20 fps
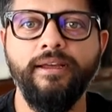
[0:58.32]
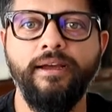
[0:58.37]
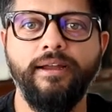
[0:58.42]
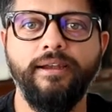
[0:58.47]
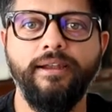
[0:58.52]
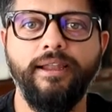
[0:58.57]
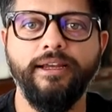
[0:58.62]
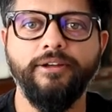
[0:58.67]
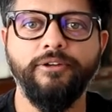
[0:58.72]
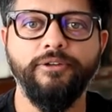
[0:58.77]

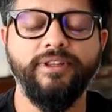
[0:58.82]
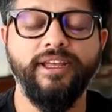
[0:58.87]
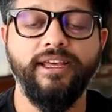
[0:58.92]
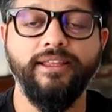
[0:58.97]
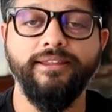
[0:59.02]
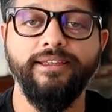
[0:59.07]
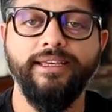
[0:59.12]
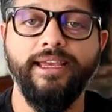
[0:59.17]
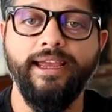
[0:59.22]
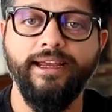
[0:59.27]
I'd like to
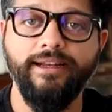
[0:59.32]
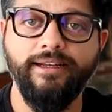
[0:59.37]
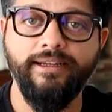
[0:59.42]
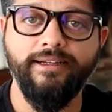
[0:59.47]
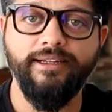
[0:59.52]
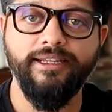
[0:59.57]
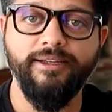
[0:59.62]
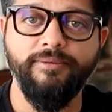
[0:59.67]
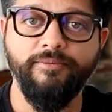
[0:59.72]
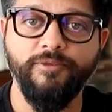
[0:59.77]
thank the
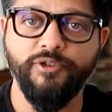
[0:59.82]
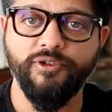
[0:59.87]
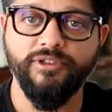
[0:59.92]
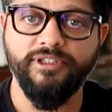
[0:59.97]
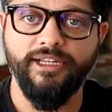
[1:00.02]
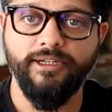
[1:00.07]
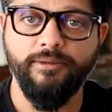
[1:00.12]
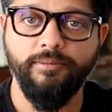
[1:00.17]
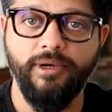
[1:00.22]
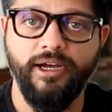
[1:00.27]
AD team, which was
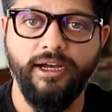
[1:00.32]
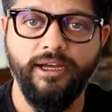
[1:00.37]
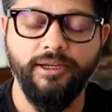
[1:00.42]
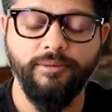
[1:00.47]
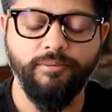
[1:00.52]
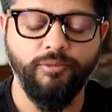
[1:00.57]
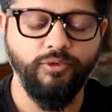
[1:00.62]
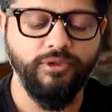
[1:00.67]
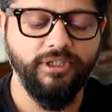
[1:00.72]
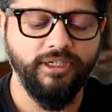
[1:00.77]
led by
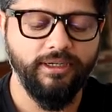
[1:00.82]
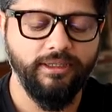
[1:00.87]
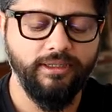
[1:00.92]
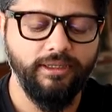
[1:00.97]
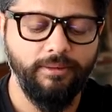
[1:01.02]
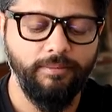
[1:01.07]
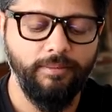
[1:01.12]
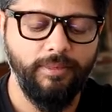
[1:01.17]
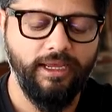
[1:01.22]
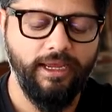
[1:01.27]
Pooja Kadam,